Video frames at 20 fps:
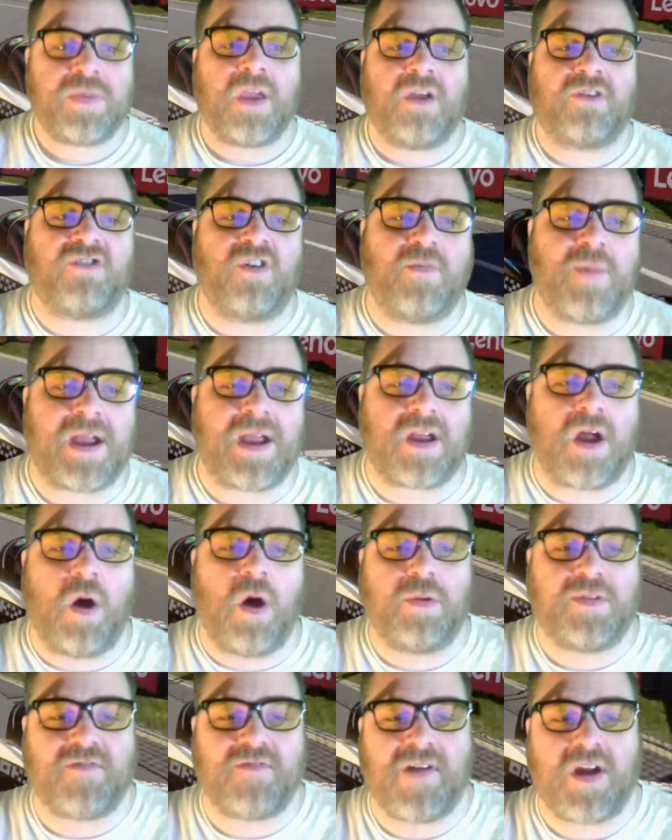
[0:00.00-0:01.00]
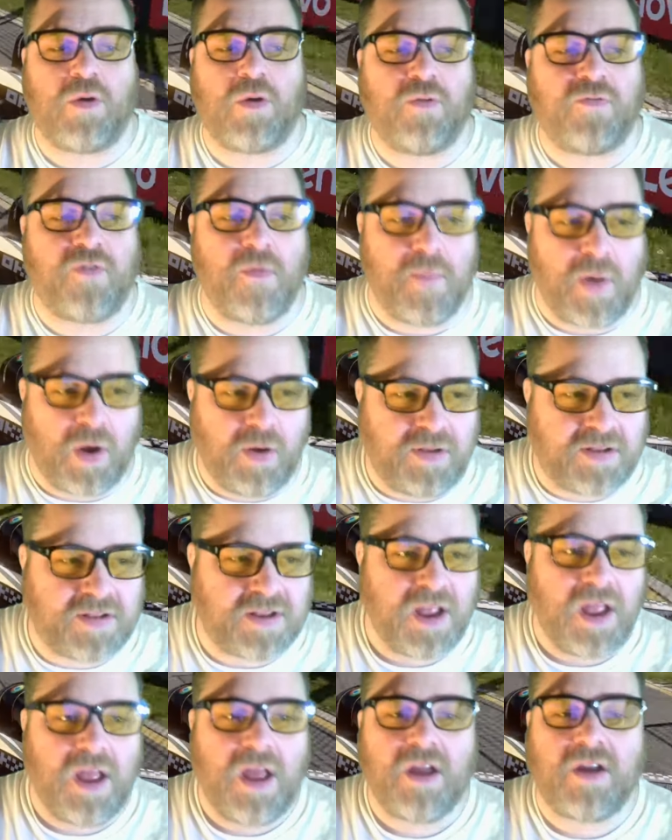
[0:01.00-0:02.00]
Schumacher holds the record for most
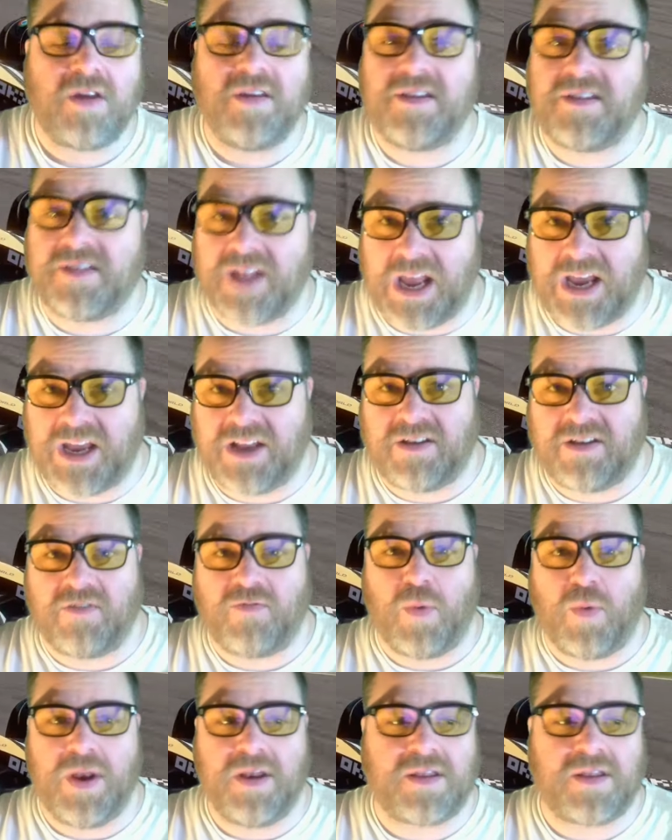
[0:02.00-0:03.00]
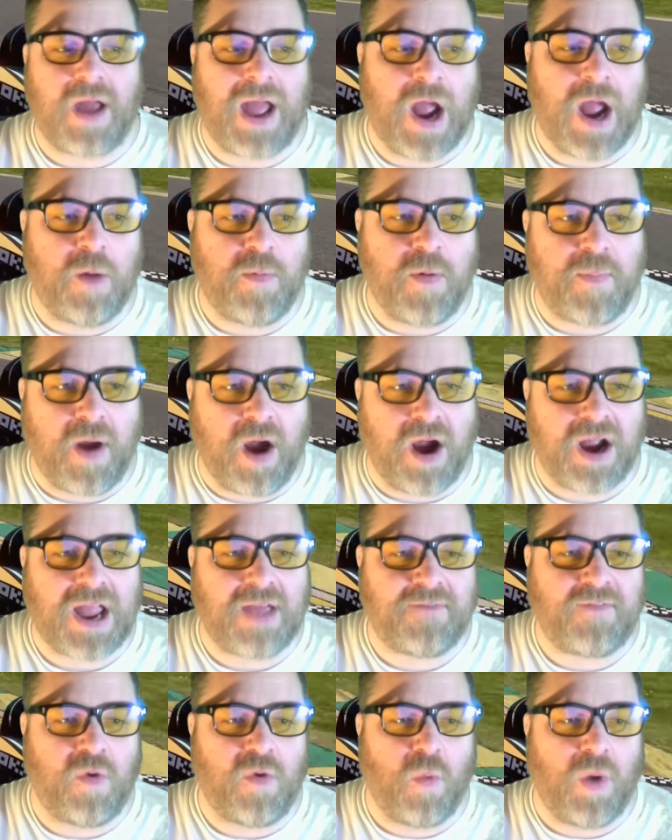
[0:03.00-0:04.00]
consecutive wins at Albert Park,
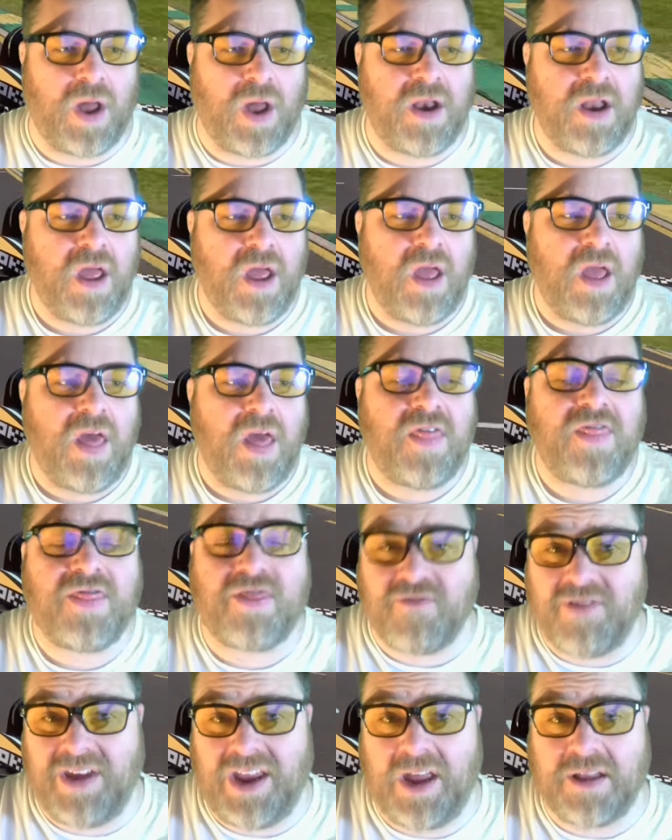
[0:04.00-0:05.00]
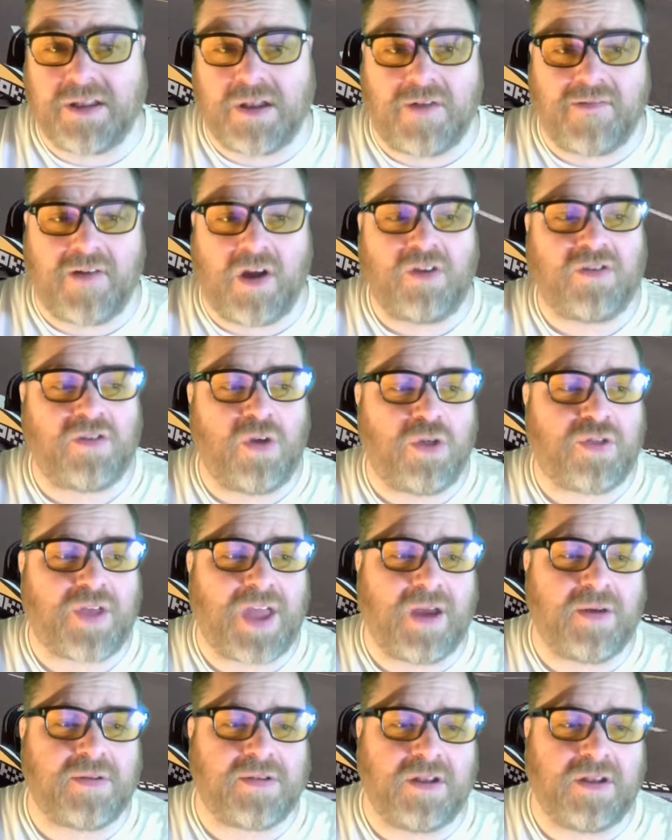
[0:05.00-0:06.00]
having won 3 years in a row,
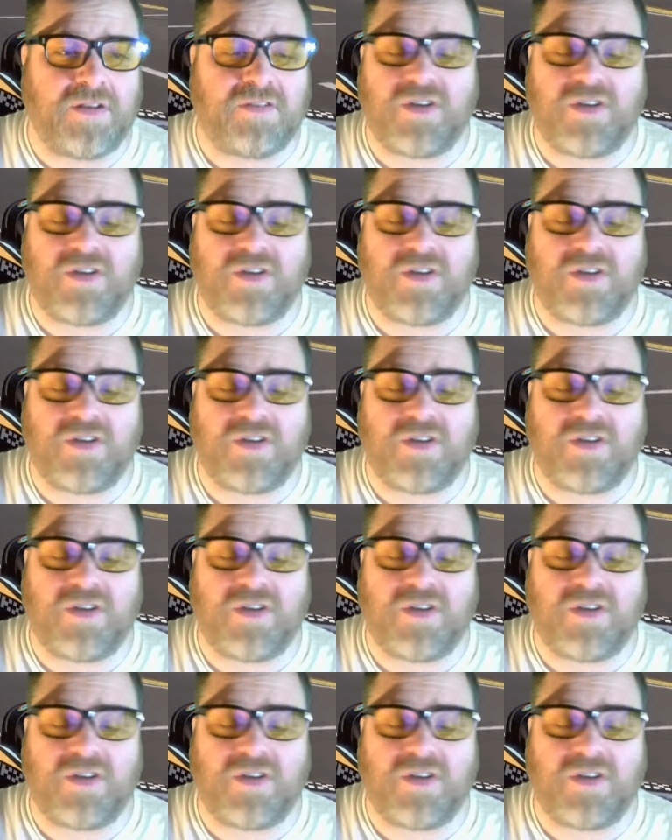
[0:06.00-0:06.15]
2000,